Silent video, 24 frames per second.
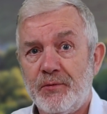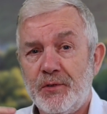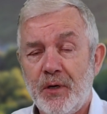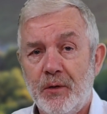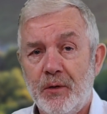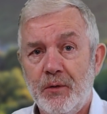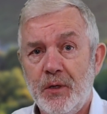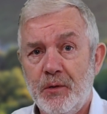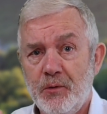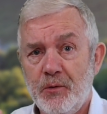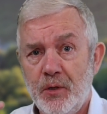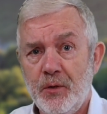
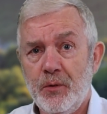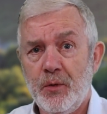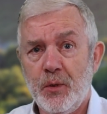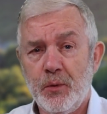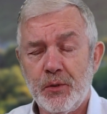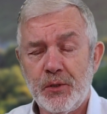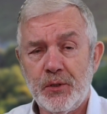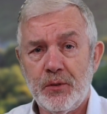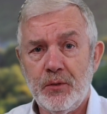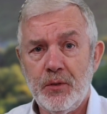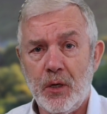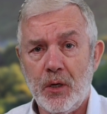So it
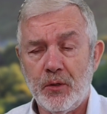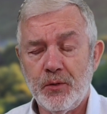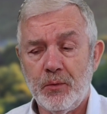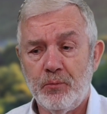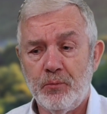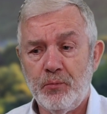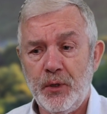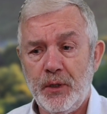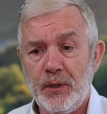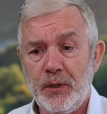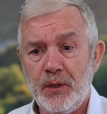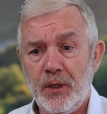was some
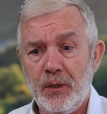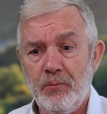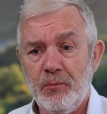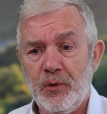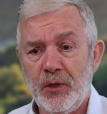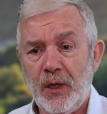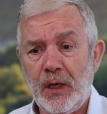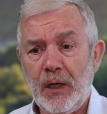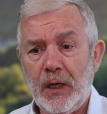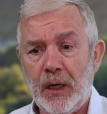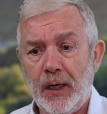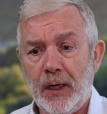pretty deep
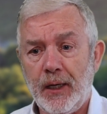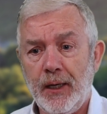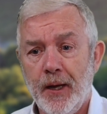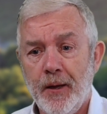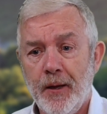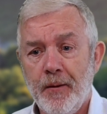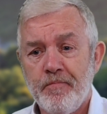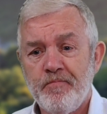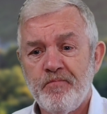thinking.